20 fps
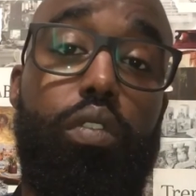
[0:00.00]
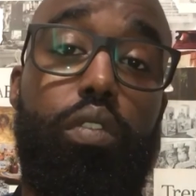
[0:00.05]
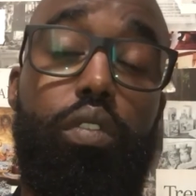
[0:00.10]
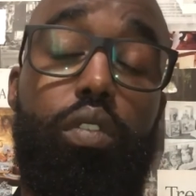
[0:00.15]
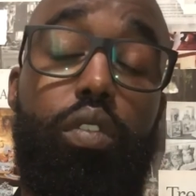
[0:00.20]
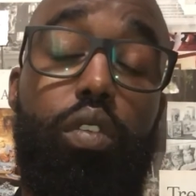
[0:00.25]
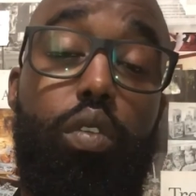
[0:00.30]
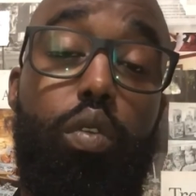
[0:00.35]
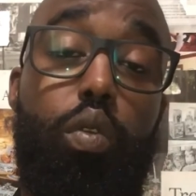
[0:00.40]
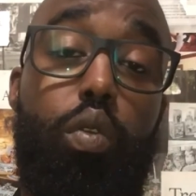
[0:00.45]

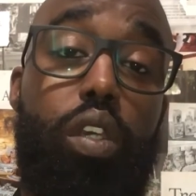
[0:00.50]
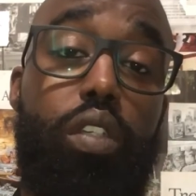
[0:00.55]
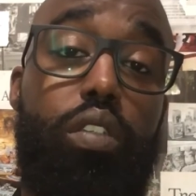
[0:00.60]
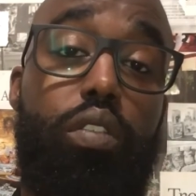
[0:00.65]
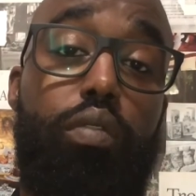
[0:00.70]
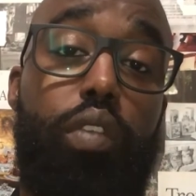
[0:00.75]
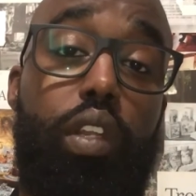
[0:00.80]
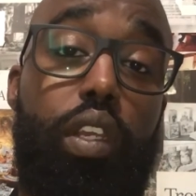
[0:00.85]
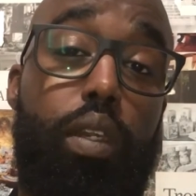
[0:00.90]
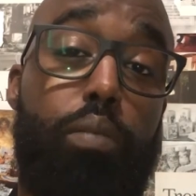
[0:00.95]
So the
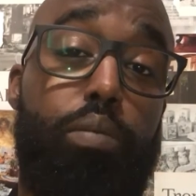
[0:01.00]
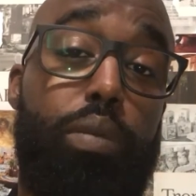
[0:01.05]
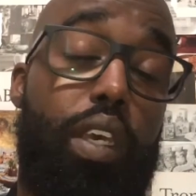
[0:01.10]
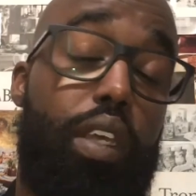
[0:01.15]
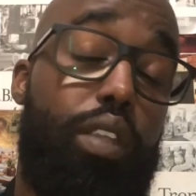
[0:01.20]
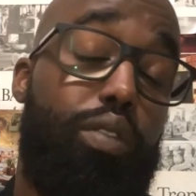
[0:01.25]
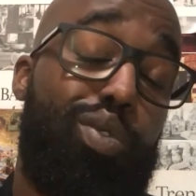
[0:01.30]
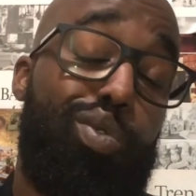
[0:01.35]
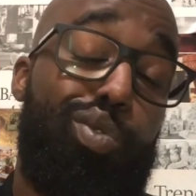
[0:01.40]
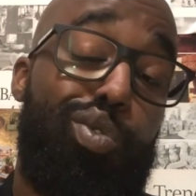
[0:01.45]
question really comes
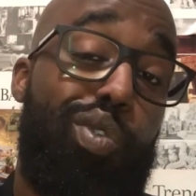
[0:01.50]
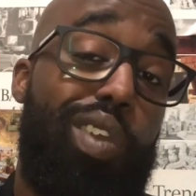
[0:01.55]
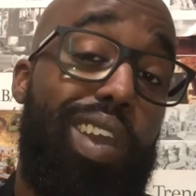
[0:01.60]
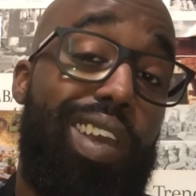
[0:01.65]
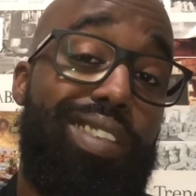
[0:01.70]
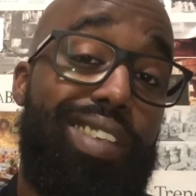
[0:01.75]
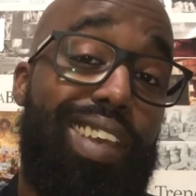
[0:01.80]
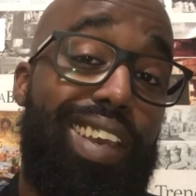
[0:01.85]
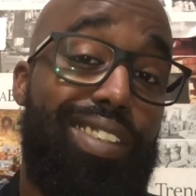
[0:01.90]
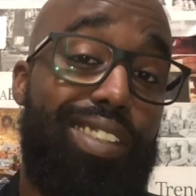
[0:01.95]
down to who
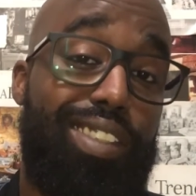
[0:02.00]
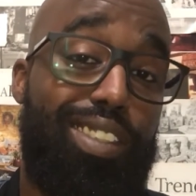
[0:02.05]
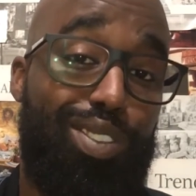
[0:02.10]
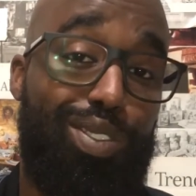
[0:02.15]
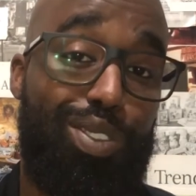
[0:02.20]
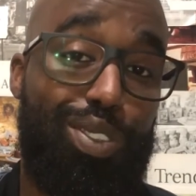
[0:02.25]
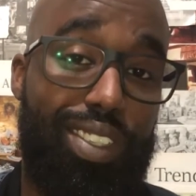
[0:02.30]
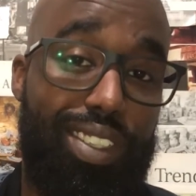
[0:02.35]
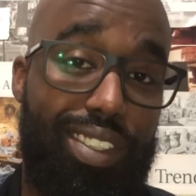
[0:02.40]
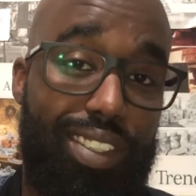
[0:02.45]
has access
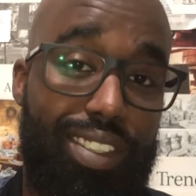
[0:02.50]
to it.